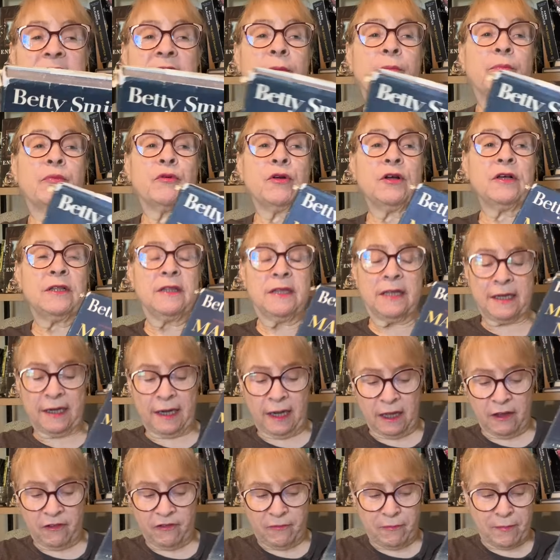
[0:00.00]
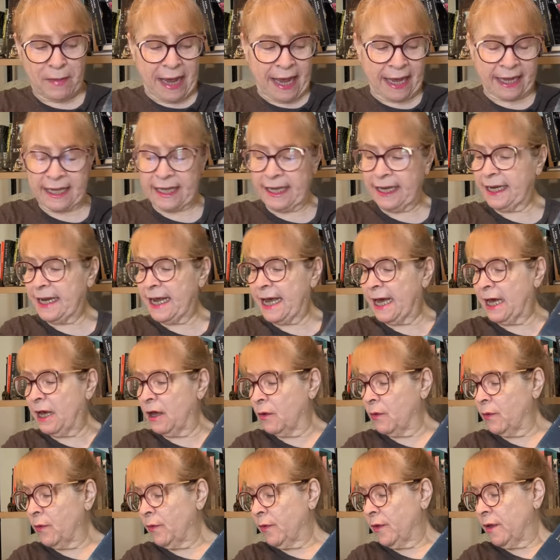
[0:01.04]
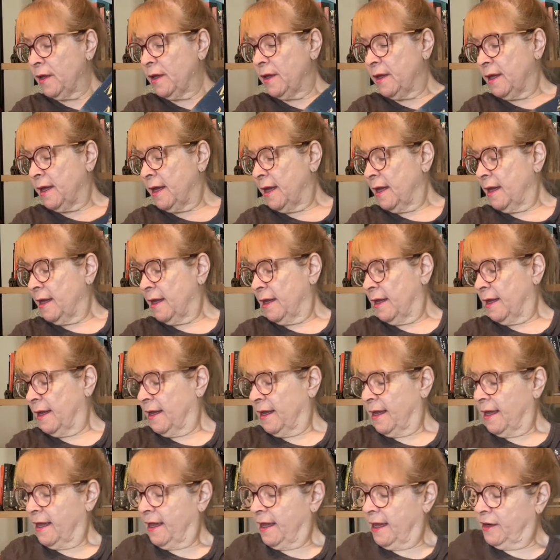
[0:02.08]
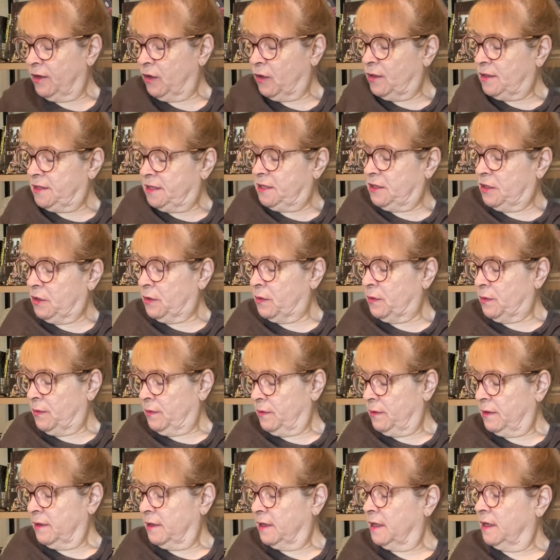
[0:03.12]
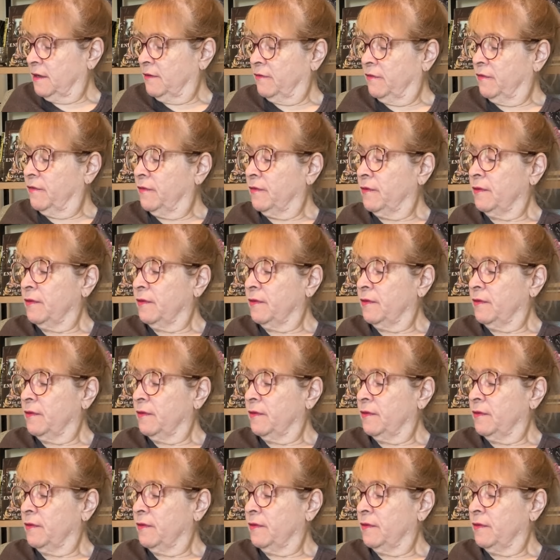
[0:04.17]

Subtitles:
the Brooklyn of Maggie-Now," and also of